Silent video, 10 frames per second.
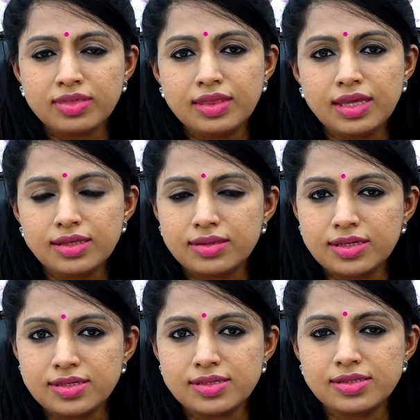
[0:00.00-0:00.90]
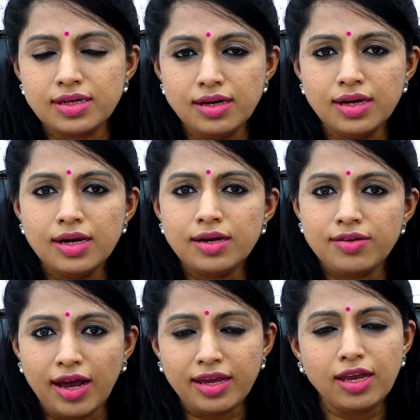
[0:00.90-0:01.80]
This is the
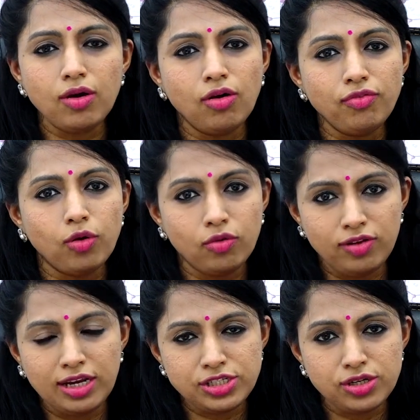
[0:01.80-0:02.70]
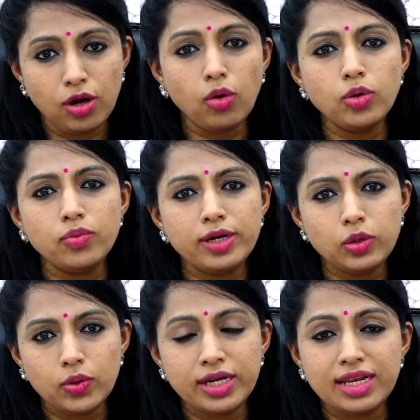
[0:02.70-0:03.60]
tracking of ovulation. How do we
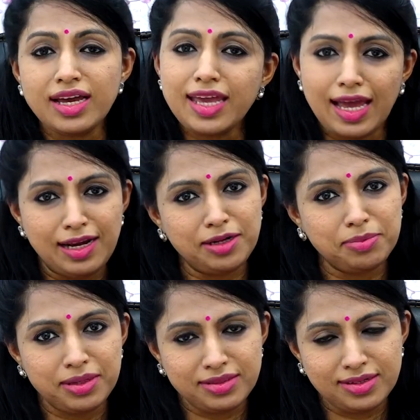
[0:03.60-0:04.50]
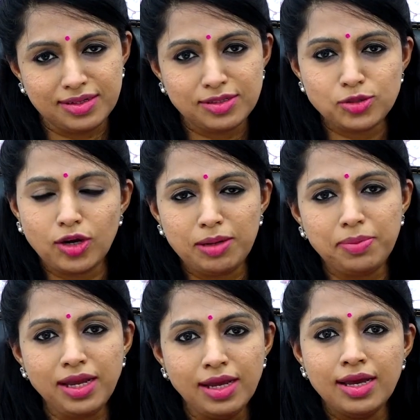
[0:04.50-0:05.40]
do it in a calendar method? So I'll
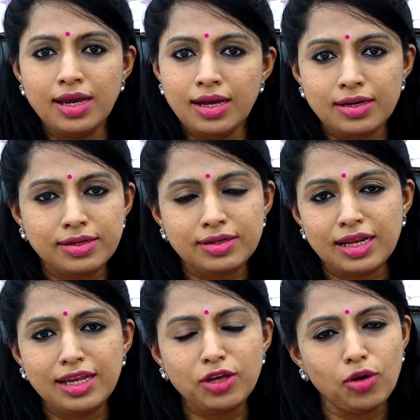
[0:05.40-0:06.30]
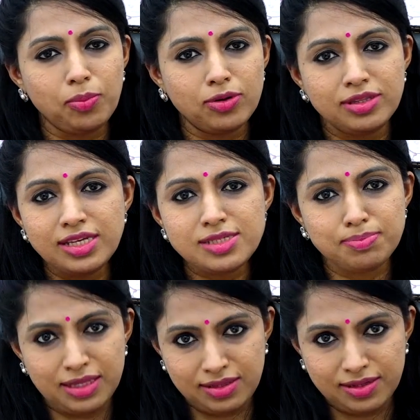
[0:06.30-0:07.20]
be telling you about this
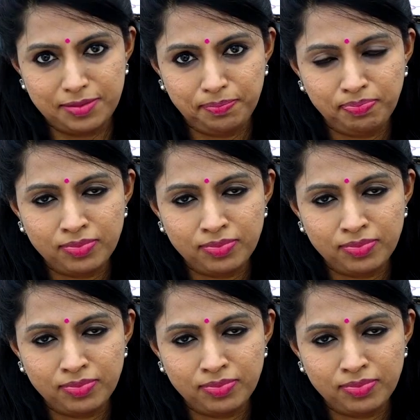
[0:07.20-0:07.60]
method.